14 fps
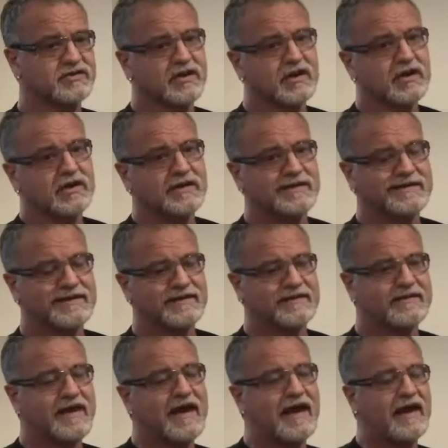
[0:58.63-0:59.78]
is,
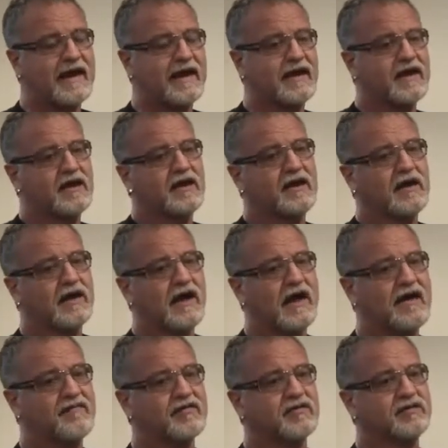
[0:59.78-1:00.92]
did they
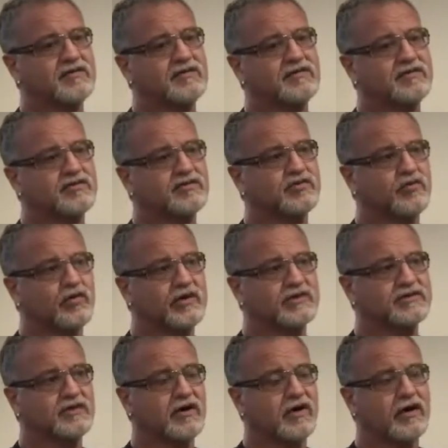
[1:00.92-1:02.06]
have a
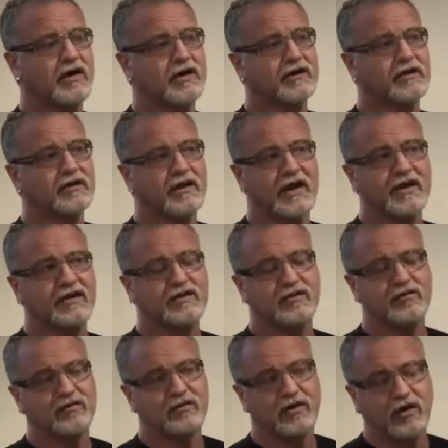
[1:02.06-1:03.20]
choice on letting
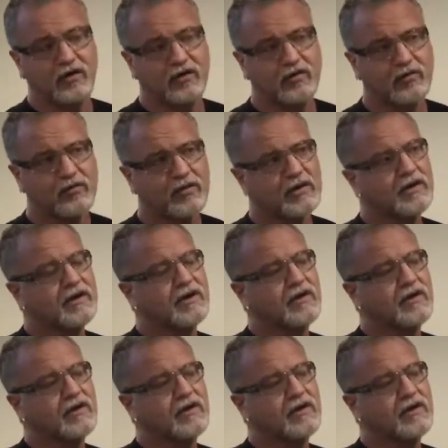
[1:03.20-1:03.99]
you go,